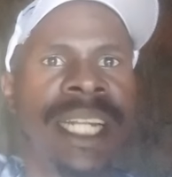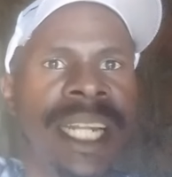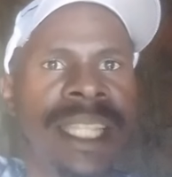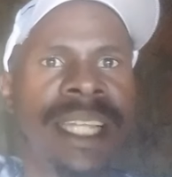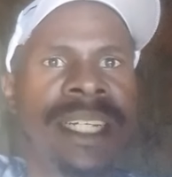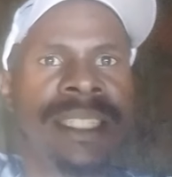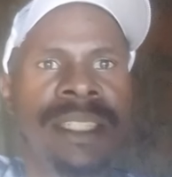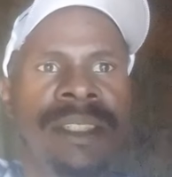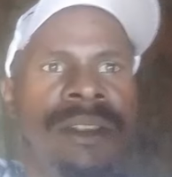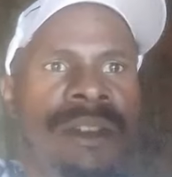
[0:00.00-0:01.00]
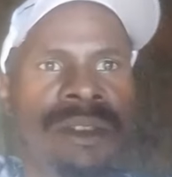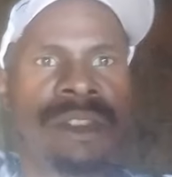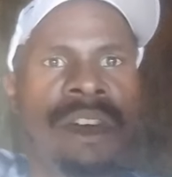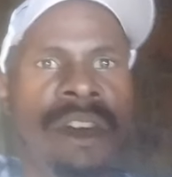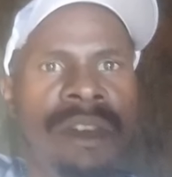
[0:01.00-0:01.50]
another, you know,
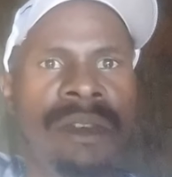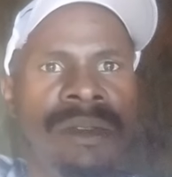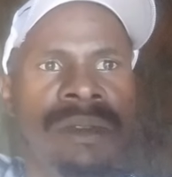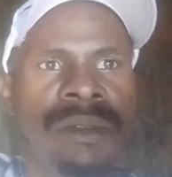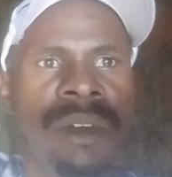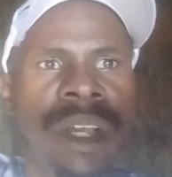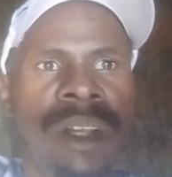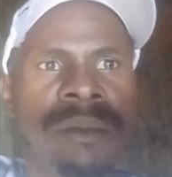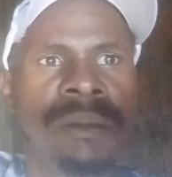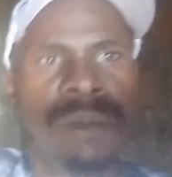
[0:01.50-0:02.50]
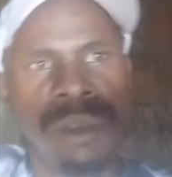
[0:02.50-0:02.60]
door going